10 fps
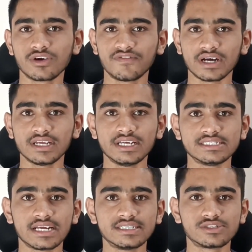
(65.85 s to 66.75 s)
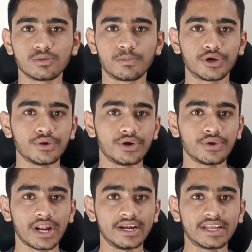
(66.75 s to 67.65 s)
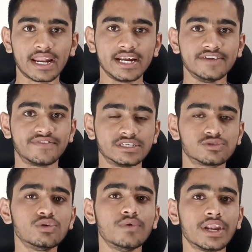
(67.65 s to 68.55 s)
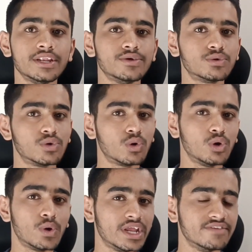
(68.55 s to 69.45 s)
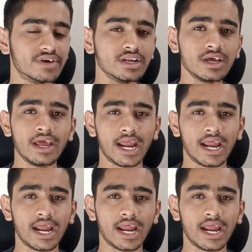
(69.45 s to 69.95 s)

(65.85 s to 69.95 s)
your father decides to put you into an entirely different school wherein you don't know anyone